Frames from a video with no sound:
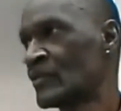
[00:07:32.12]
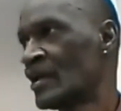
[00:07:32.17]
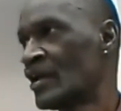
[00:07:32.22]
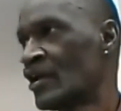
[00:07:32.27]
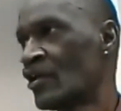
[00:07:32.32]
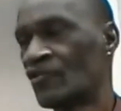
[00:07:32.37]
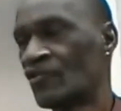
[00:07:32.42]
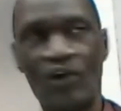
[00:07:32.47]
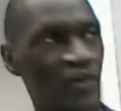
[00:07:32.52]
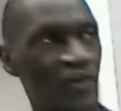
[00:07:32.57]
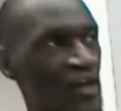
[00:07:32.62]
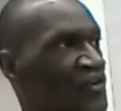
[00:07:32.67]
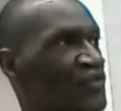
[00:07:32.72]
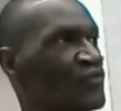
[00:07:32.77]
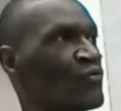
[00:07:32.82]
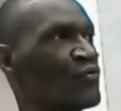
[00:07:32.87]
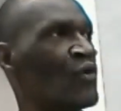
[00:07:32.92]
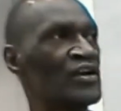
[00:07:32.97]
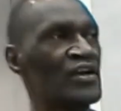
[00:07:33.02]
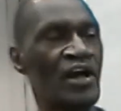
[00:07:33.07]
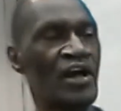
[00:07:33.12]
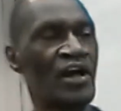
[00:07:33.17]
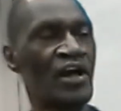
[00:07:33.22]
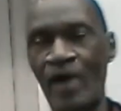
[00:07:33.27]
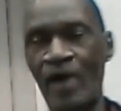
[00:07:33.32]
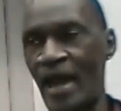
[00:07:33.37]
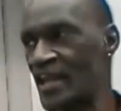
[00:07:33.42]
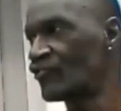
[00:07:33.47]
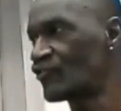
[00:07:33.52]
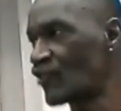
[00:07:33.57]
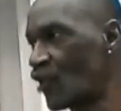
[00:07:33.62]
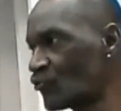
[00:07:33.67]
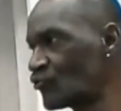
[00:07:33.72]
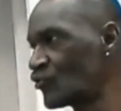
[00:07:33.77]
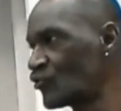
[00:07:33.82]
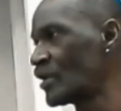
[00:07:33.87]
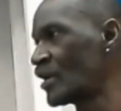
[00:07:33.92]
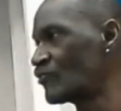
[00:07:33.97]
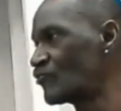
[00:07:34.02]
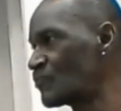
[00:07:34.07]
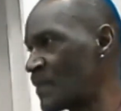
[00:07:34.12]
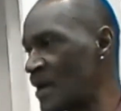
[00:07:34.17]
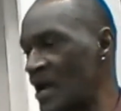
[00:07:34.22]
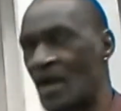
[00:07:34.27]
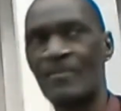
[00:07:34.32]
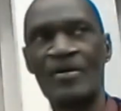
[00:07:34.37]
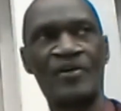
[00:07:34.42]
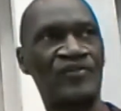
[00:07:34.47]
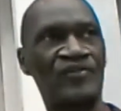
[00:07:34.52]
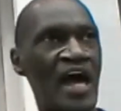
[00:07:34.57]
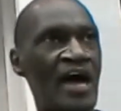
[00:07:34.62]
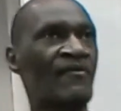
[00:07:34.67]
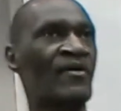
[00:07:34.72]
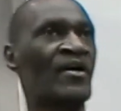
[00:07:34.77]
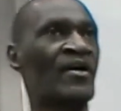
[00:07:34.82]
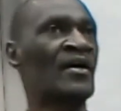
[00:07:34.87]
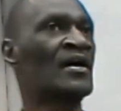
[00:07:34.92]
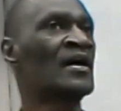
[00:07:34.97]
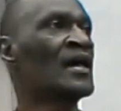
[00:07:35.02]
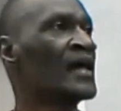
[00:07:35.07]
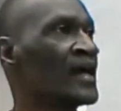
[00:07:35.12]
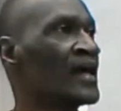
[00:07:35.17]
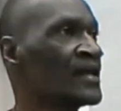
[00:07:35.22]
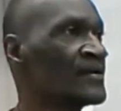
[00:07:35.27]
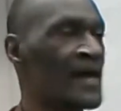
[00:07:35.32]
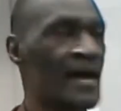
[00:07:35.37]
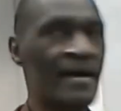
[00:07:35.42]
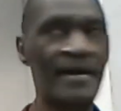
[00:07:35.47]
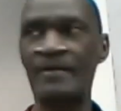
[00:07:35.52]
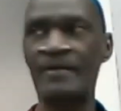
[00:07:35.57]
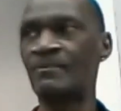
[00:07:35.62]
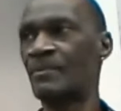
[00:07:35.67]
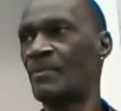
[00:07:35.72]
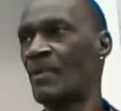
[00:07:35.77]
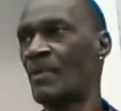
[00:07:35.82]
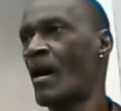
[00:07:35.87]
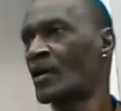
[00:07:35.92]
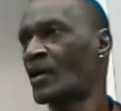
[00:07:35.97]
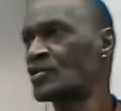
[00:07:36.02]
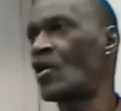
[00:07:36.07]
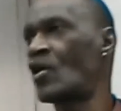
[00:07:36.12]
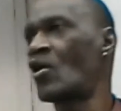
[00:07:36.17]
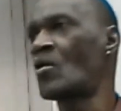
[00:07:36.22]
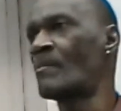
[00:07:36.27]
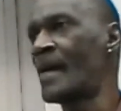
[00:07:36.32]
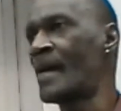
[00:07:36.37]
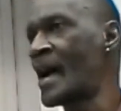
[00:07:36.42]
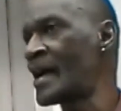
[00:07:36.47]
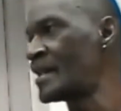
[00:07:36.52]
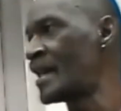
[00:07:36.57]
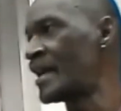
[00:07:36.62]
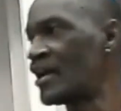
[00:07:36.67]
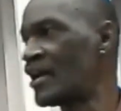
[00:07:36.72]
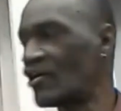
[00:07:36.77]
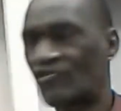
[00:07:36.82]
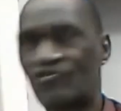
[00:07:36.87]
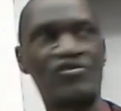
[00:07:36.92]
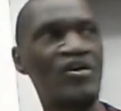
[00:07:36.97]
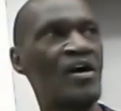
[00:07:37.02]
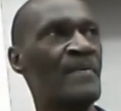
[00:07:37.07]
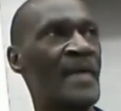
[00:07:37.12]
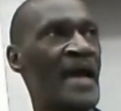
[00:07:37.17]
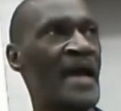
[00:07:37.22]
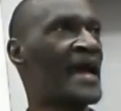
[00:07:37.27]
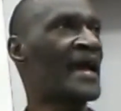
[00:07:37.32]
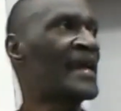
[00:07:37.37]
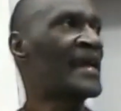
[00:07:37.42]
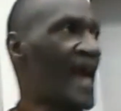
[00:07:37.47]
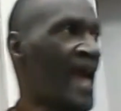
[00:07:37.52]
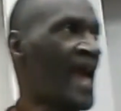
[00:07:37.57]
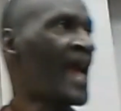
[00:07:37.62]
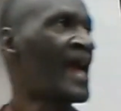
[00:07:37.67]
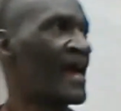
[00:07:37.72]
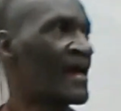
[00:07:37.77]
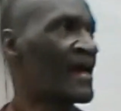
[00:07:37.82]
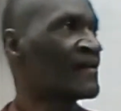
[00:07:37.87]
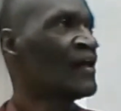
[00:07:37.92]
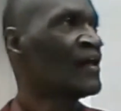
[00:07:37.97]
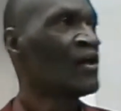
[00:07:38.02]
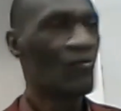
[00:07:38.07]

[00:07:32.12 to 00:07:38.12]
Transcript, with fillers: So this is one of the greatest social experiments ever in the, embarked on by in the history of mankind.